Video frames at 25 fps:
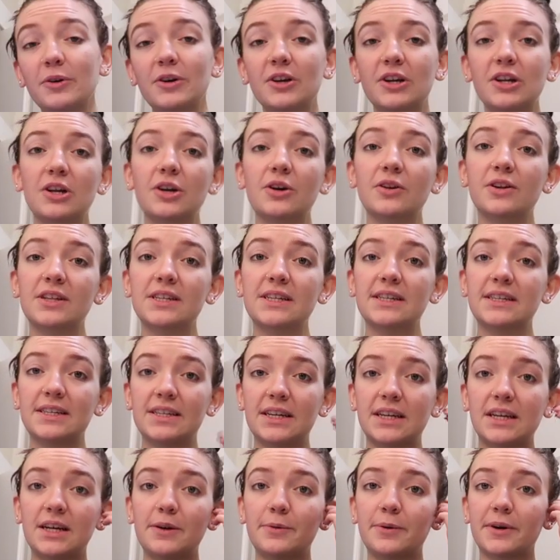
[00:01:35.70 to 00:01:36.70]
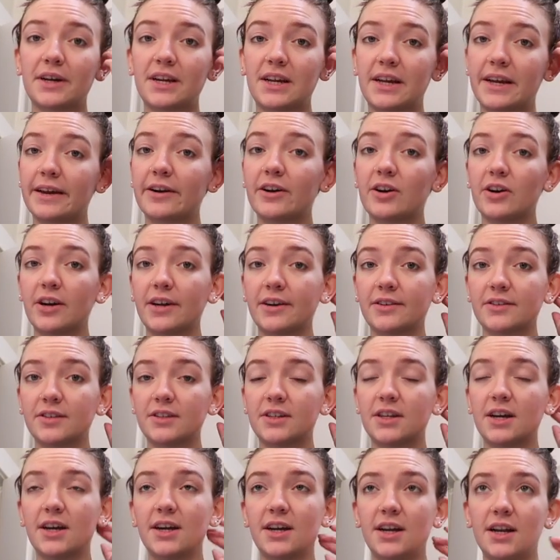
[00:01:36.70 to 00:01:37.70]
we're gonna go to the city, we're gonna get our nails
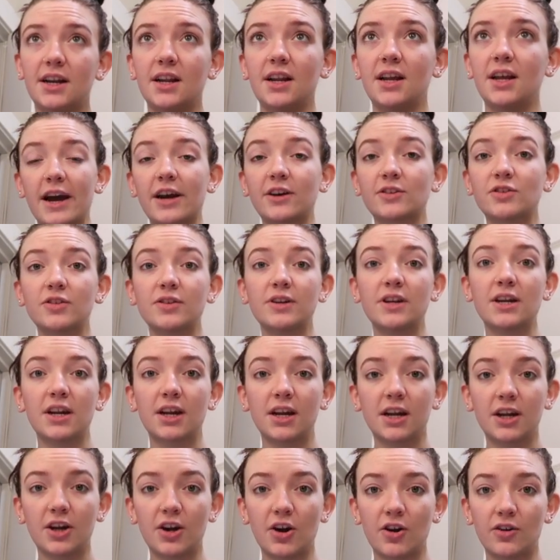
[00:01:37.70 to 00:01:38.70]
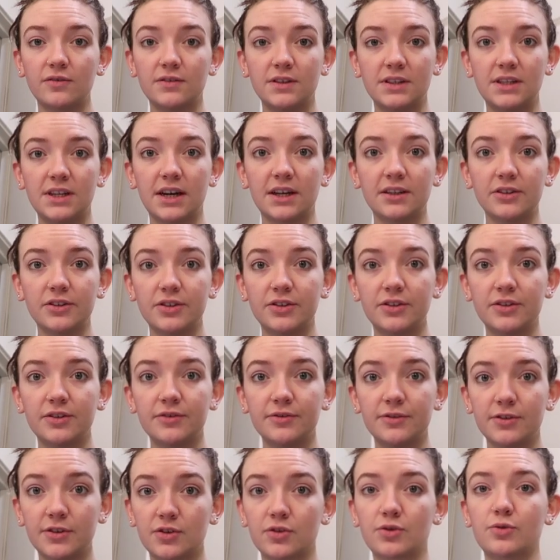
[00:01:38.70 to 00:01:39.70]
done. I also need to get a COVID test
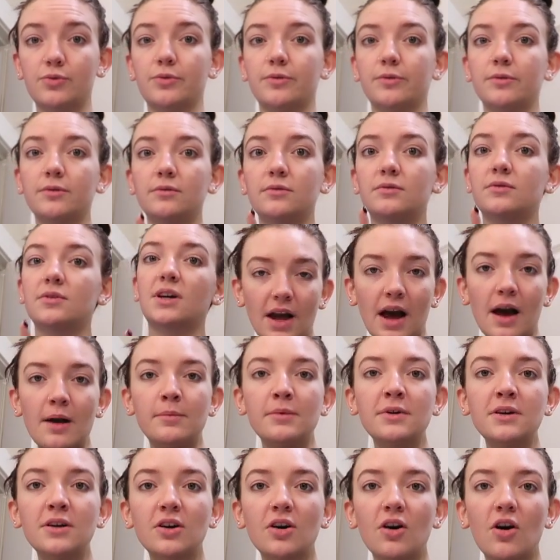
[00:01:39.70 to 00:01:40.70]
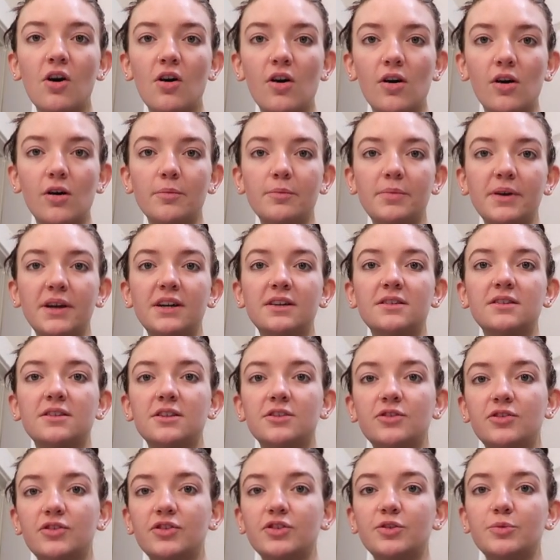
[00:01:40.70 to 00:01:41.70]
for school. I'm gonna call because
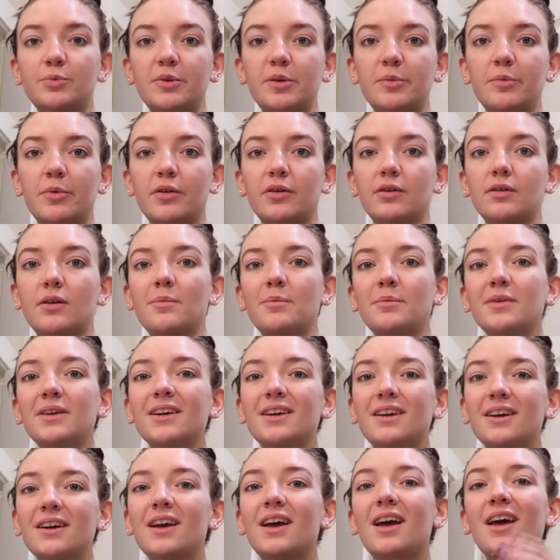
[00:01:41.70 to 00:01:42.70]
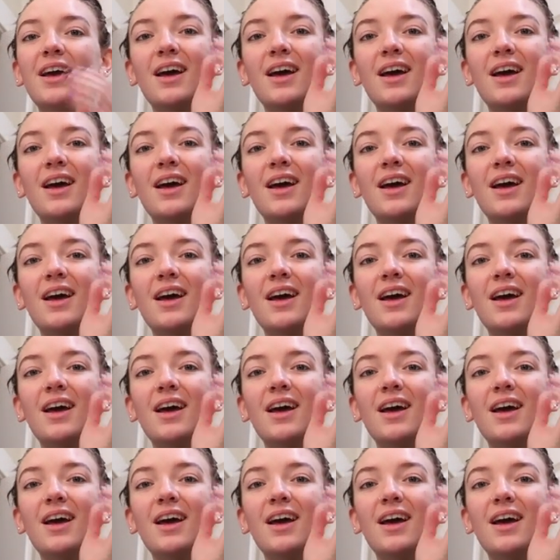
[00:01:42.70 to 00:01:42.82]
there's two people. I'm like,